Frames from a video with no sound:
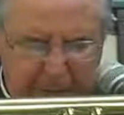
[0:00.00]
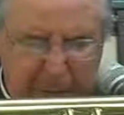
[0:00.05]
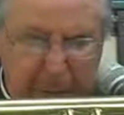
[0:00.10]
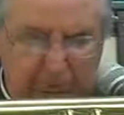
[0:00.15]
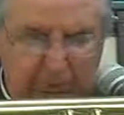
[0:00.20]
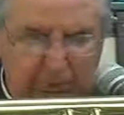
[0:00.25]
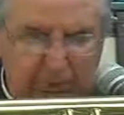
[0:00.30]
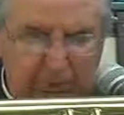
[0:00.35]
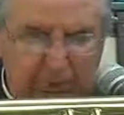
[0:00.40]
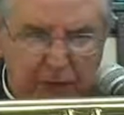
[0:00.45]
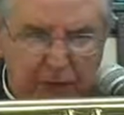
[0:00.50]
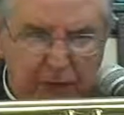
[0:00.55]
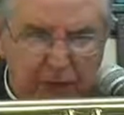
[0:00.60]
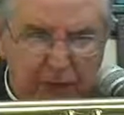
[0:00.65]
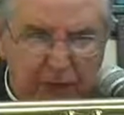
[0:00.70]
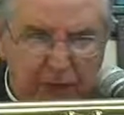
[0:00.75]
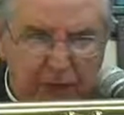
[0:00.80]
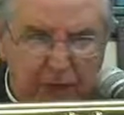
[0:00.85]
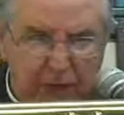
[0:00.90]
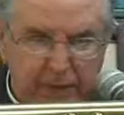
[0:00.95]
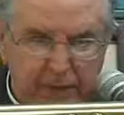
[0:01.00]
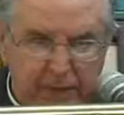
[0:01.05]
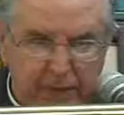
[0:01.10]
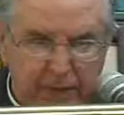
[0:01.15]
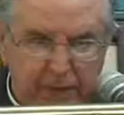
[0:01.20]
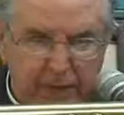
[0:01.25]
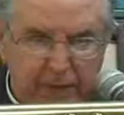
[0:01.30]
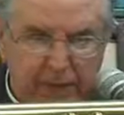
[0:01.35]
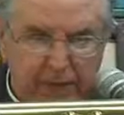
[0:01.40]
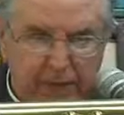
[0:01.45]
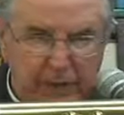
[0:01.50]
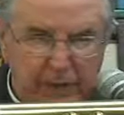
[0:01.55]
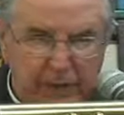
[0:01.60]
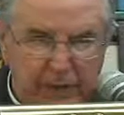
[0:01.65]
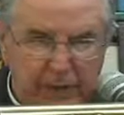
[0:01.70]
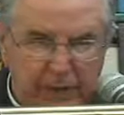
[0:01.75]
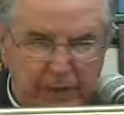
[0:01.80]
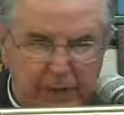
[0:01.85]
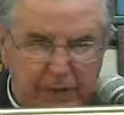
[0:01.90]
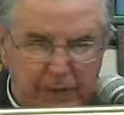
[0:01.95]
to steal the body of the
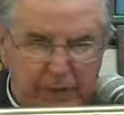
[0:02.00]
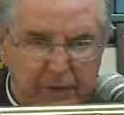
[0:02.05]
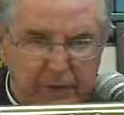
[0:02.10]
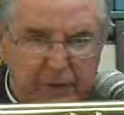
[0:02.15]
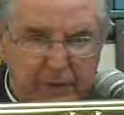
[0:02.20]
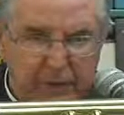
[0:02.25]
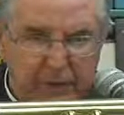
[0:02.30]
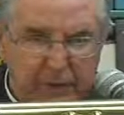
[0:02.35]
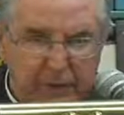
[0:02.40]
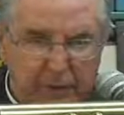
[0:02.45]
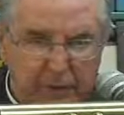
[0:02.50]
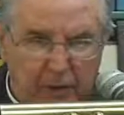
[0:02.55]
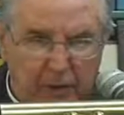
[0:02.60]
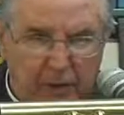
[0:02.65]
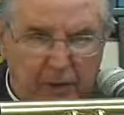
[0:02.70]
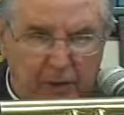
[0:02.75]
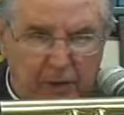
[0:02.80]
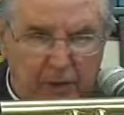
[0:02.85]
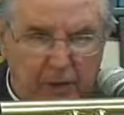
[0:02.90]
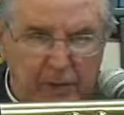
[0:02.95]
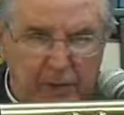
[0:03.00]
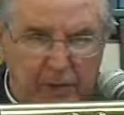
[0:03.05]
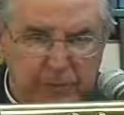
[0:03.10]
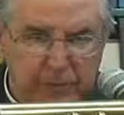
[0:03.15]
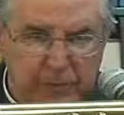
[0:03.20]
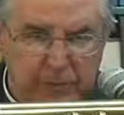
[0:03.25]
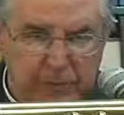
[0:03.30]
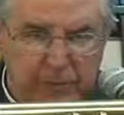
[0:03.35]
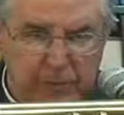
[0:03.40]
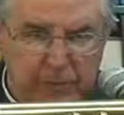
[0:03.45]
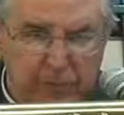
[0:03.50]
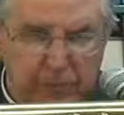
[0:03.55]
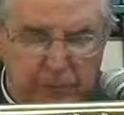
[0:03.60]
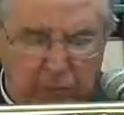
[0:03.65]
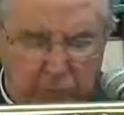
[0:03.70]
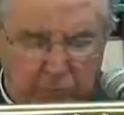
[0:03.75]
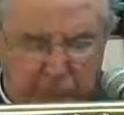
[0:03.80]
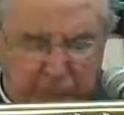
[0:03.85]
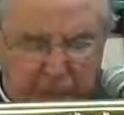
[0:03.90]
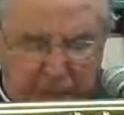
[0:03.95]
saints, or they would steal the
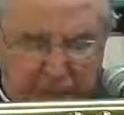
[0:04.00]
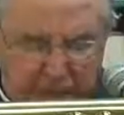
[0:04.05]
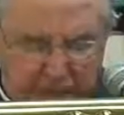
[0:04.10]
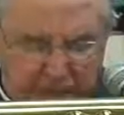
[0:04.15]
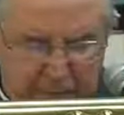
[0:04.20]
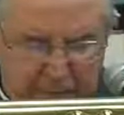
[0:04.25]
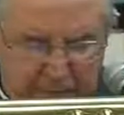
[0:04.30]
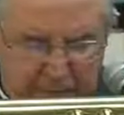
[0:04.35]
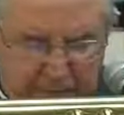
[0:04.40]
relics.